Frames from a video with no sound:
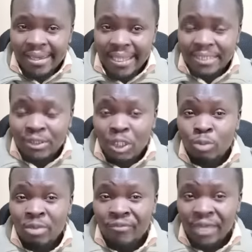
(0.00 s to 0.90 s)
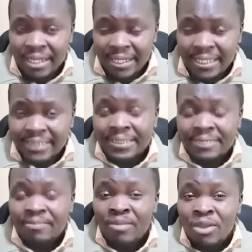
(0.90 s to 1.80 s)
is going to be very
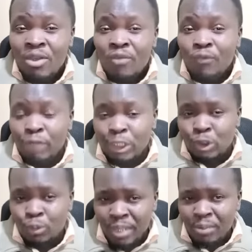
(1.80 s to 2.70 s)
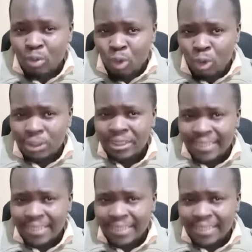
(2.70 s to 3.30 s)
easy for the Supreme Court